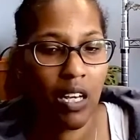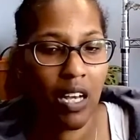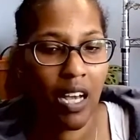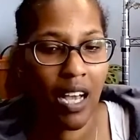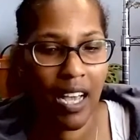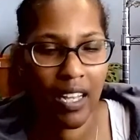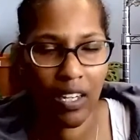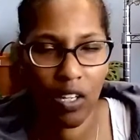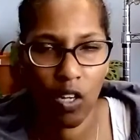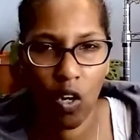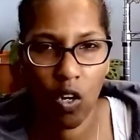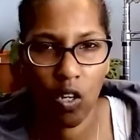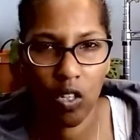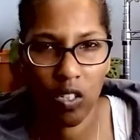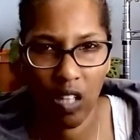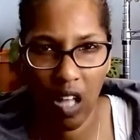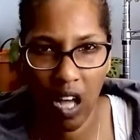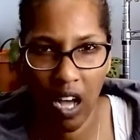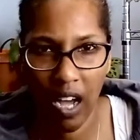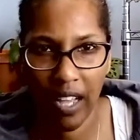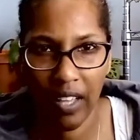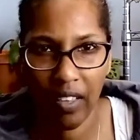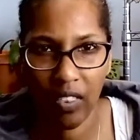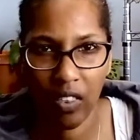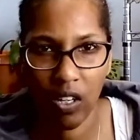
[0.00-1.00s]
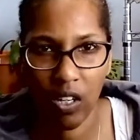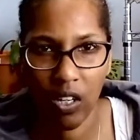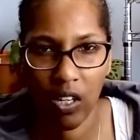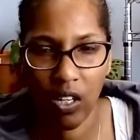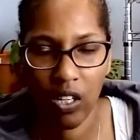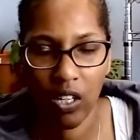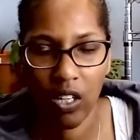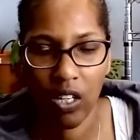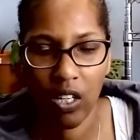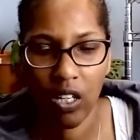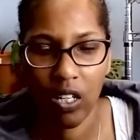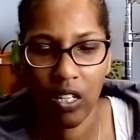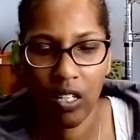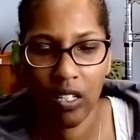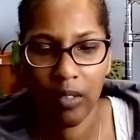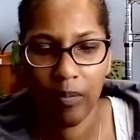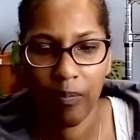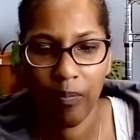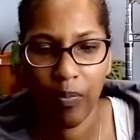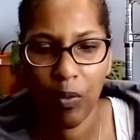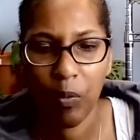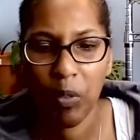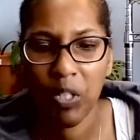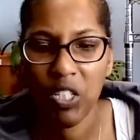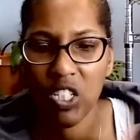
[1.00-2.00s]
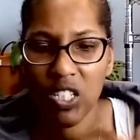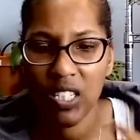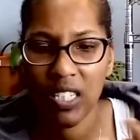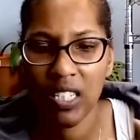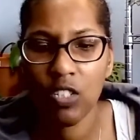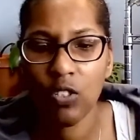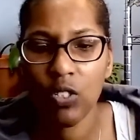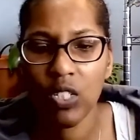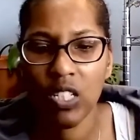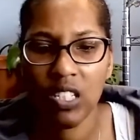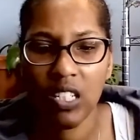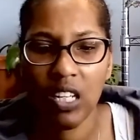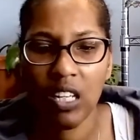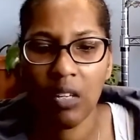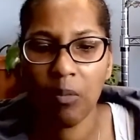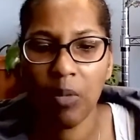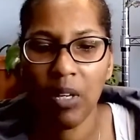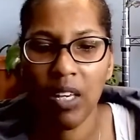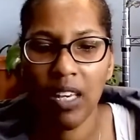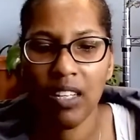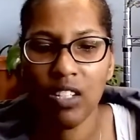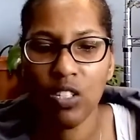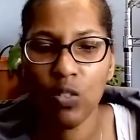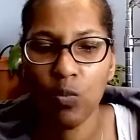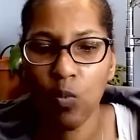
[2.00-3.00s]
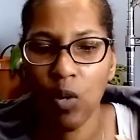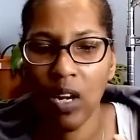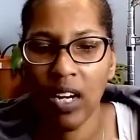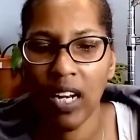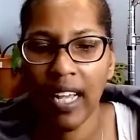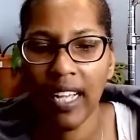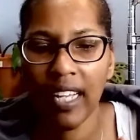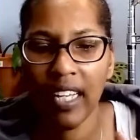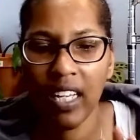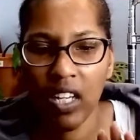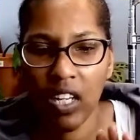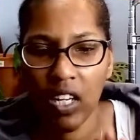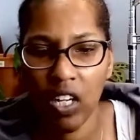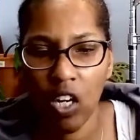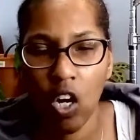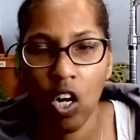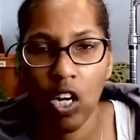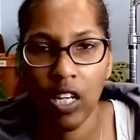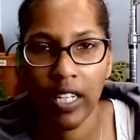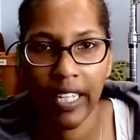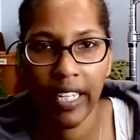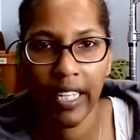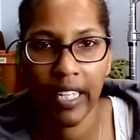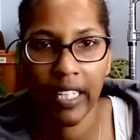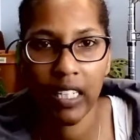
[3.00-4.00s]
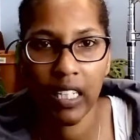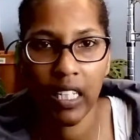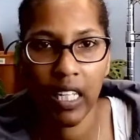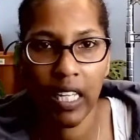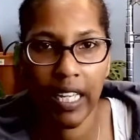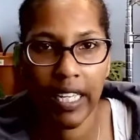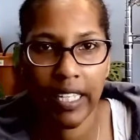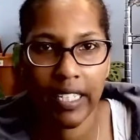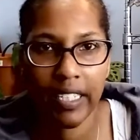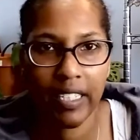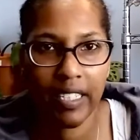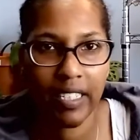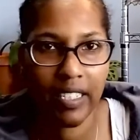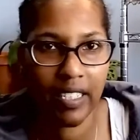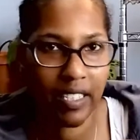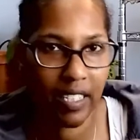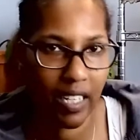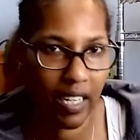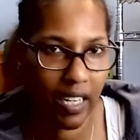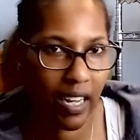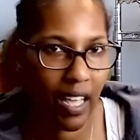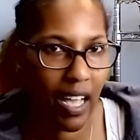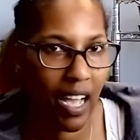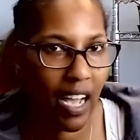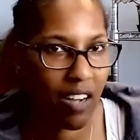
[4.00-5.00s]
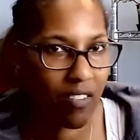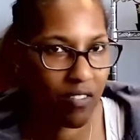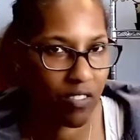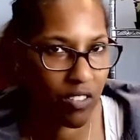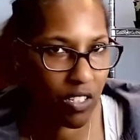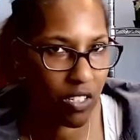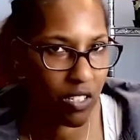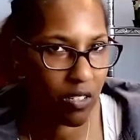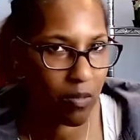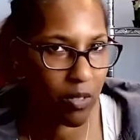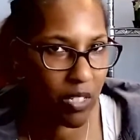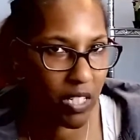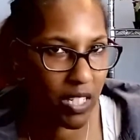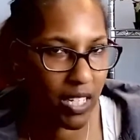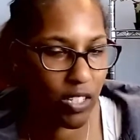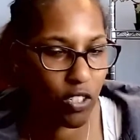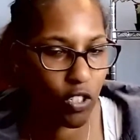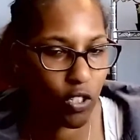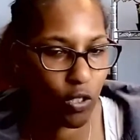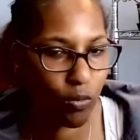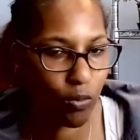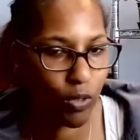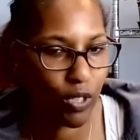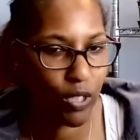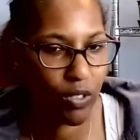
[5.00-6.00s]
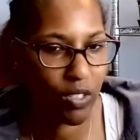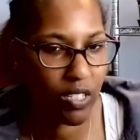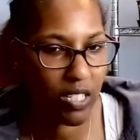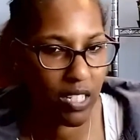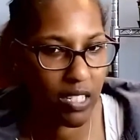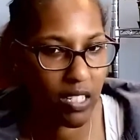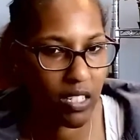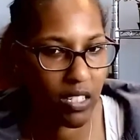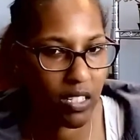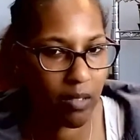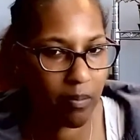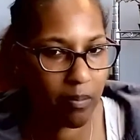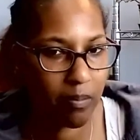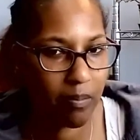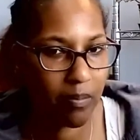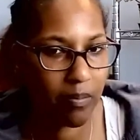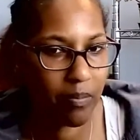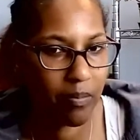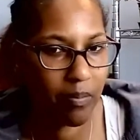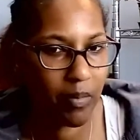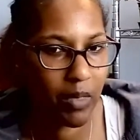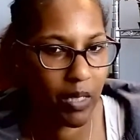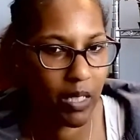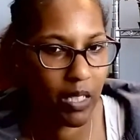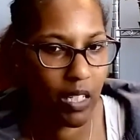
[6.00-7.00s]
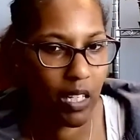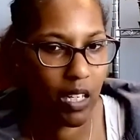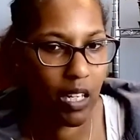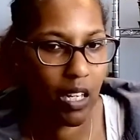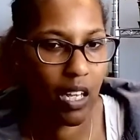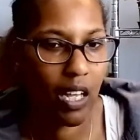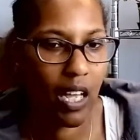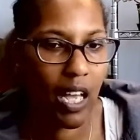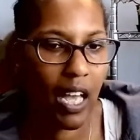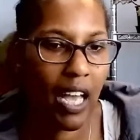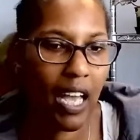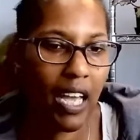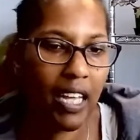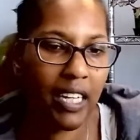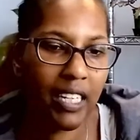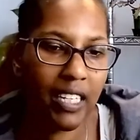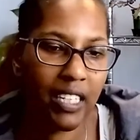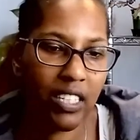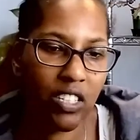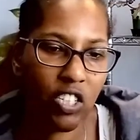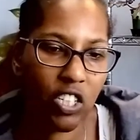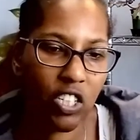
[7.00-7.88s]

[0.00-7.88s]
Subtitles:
at all either. which is interesting because when I got it, it did have a substantial root system. and it